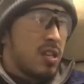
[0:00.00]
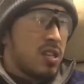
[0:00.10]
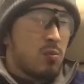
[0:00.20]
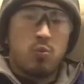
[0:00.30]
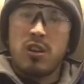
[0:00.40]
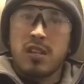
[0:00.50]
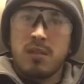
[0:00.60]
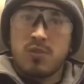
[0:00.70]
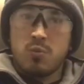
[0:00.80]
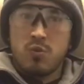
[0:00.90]
Work up
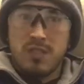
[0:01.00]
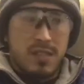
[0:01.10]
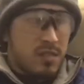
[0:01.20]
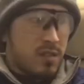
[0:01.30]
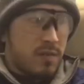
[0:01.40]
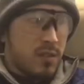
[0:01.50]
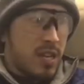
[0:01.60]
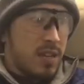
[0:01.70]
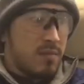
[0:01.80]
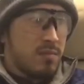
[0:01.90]
towards this stuff,
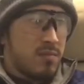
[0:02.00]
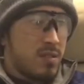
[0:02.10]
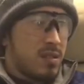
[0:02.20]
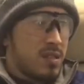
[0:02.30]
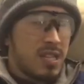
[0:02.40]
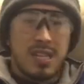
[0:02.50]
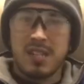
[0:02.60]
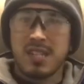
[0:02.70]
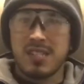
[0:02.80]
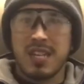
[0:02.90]
okay? Like
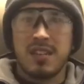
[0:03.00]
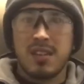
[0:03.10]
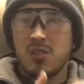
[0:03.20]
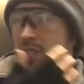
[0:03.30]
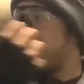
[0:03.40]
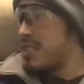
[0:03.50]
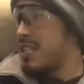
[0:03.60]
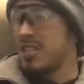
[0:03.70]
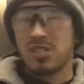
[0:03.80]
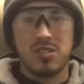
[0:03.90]
I said, this
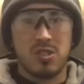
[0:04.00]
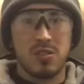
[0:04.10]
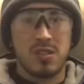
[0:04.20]
collection took